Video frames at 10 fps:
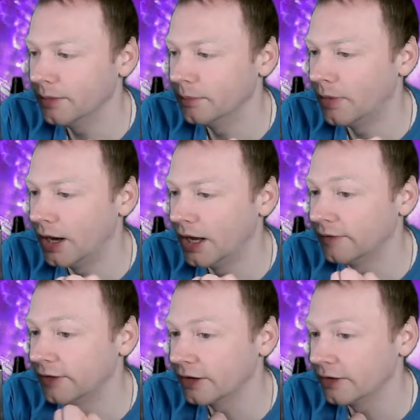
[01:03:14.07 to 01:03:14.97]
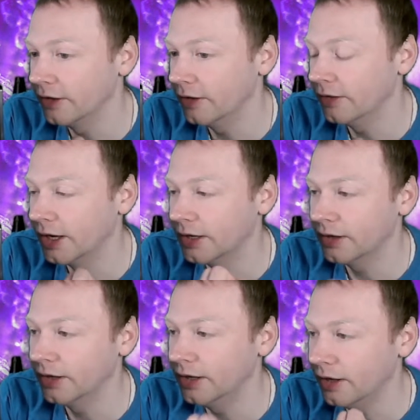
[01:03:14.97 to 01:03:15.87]
my other, like,
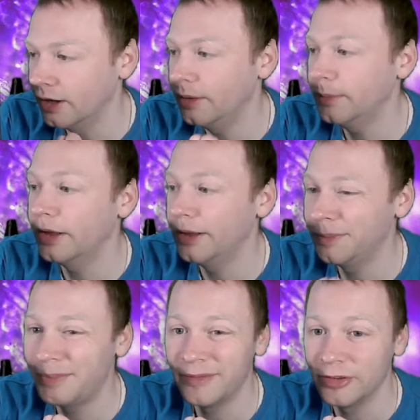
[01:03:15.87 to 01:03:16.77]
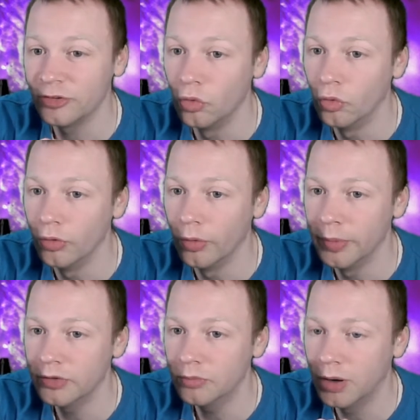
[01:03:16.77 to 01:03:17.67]
I am a bit of a torn on
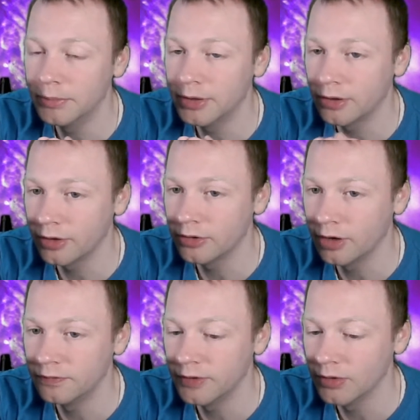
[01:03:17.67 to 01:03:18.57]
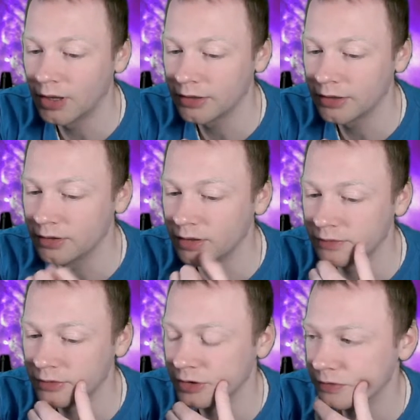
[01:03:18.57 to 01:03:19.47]
this one, because I feel like it's another
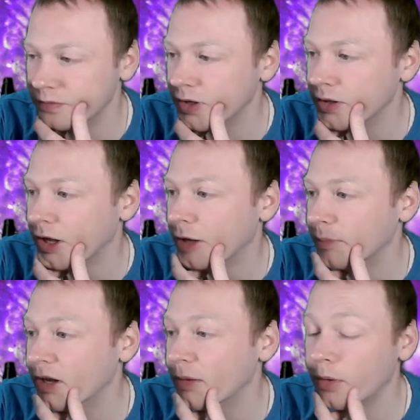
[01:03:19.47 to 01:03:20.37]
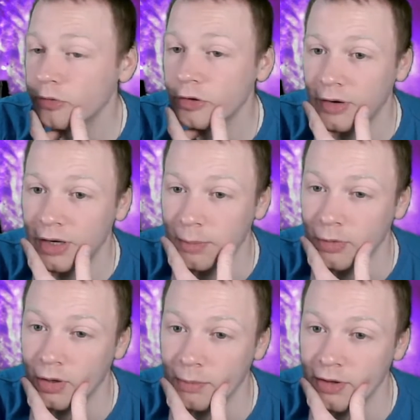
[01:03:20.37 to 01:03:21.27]
addiction thing. But then I'm also a
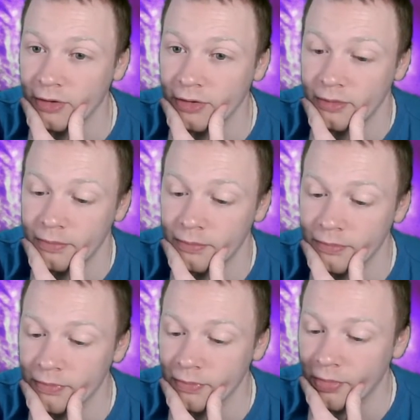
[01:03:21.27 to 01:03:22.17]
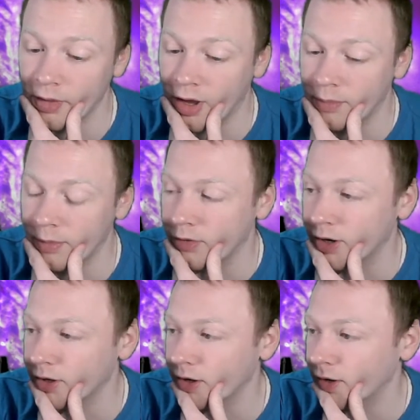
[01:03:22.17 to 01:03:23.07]
hypocrite, because I
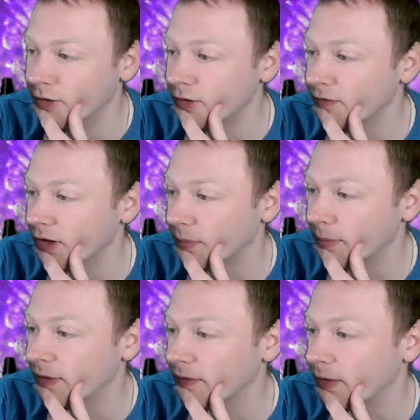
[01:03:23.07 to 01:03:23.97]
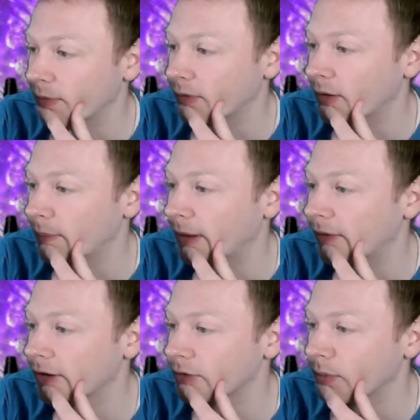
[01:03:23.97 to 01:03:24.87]
do think I'm a bit of a hypocrite
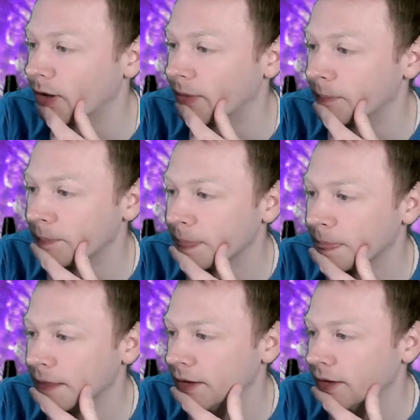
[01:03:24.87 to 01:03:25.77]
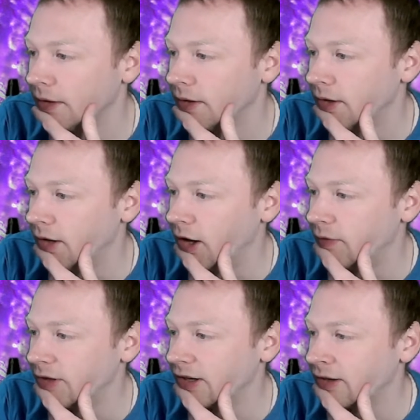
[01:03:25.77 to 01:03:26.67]
about it as well.
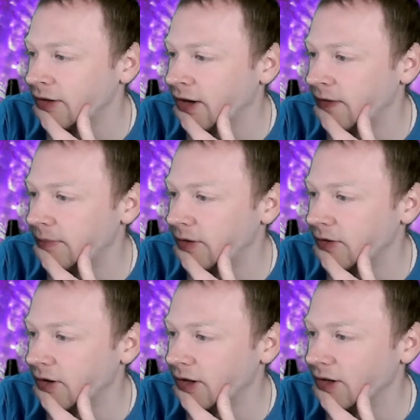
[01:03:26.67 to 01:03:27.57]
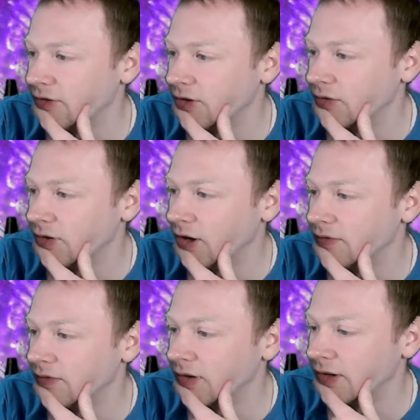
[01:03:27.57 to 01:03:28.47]
Ridiculous how vapes are targeted at children
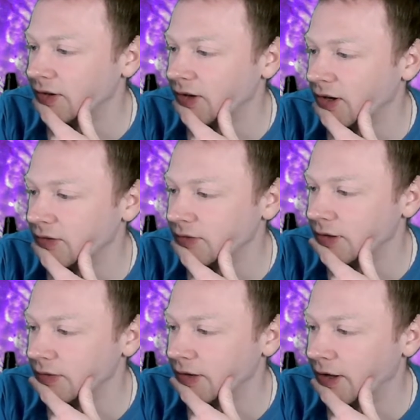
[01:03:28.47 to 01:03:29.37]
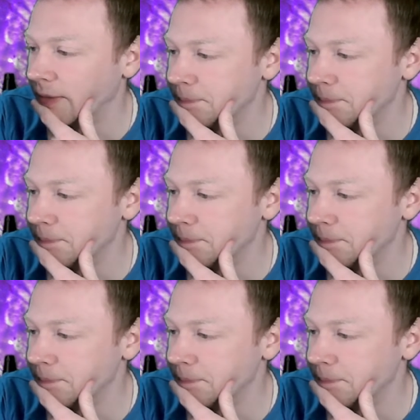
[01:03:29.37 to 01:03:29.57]
overly, says Andrew Luke there.